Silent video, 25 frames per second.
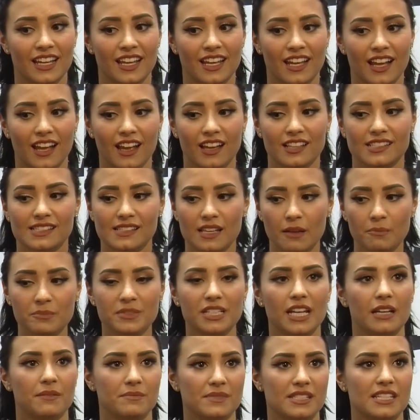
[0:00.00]

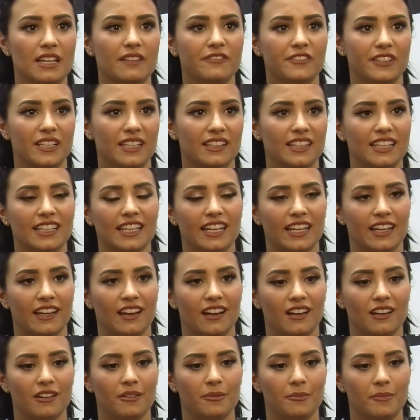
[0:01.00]
Sometimes, definitely.
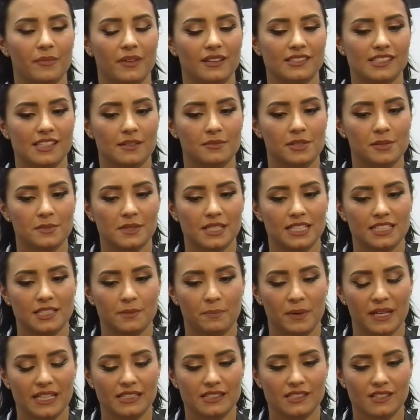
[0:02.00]
Sometimes it
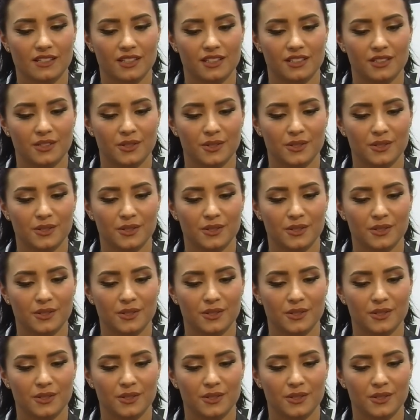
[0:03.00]
depends on who's